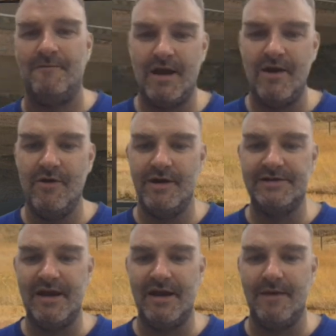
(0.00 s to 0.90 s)
And here
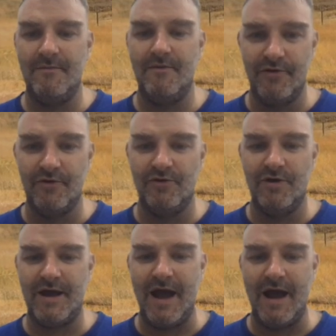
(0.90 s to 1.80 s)
is another
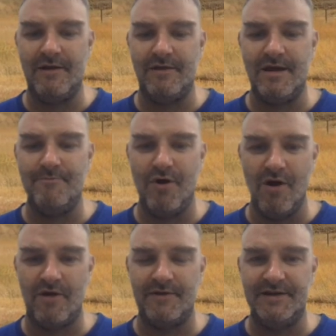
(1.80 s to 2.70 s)
look at the
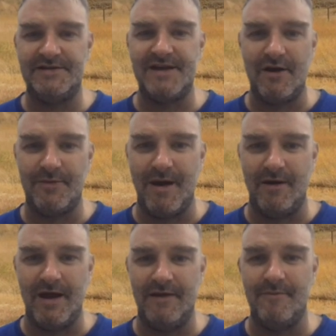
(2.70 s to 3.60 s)
park, the
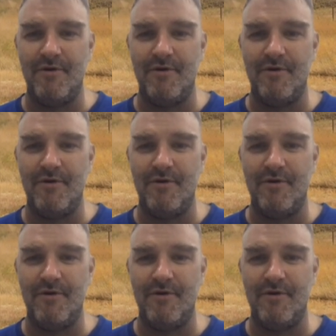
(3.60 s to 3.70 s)
southbound end.